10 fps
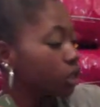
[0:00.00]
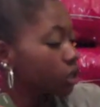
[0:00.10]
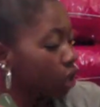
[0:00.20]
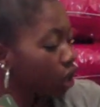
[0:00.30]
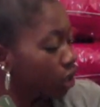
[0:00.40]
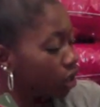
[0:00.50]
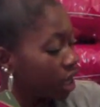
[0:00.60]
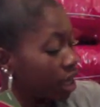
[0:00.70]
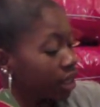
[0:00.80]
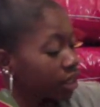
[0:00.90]
called
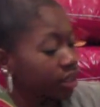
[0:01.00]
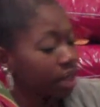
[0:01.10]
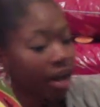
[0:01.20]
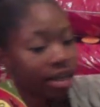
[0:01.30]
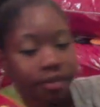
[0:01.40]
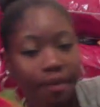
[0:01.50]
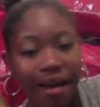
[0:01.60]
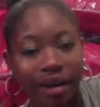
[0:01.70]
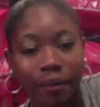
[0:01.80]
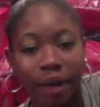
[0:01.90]
scotch
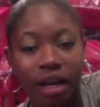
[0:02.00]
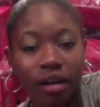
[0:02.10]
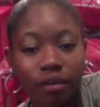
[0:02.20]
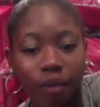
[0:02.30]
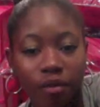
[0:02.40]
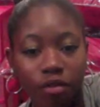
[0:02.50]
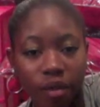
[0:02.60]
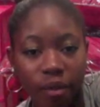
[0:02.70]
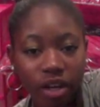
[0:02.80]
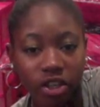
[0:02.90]
mounting putty made for my
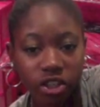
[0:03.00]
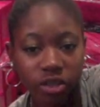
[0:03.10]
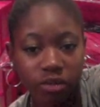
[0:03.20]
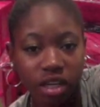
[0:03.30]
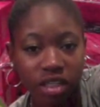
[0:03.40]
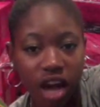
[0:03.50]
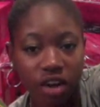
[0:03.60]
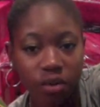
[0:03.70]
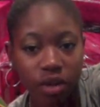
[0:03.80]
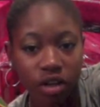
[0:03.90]
pictures because I do
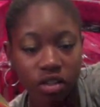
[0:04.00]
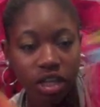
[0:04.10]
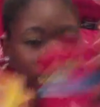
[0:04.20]
plan on taking a